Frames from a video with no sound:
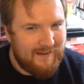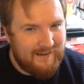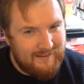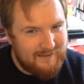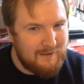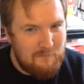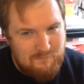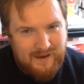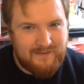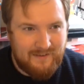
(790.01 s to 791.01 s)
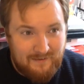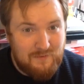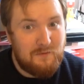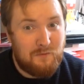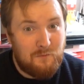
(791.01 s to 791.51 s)
In a little meta,
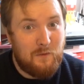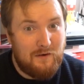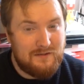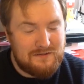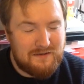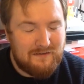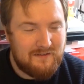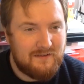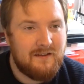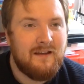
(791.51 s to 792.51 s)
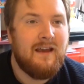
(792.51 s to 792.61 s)
this is where it started.